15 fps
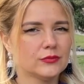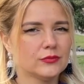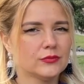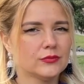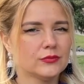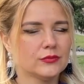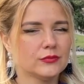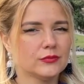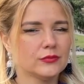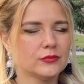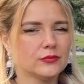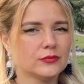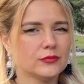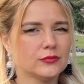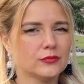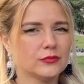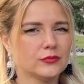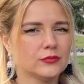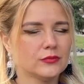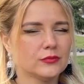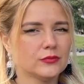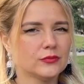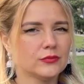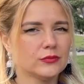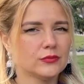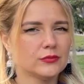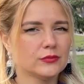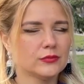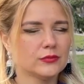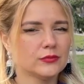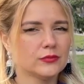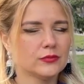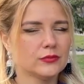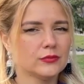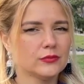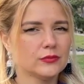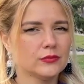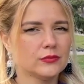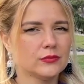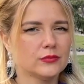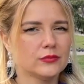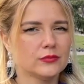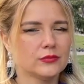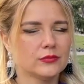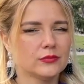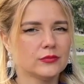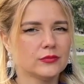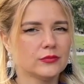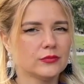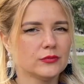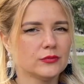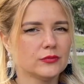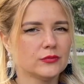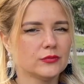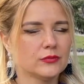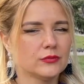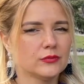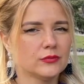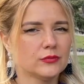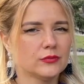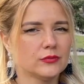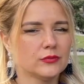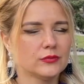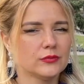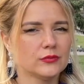The person shown says nothing.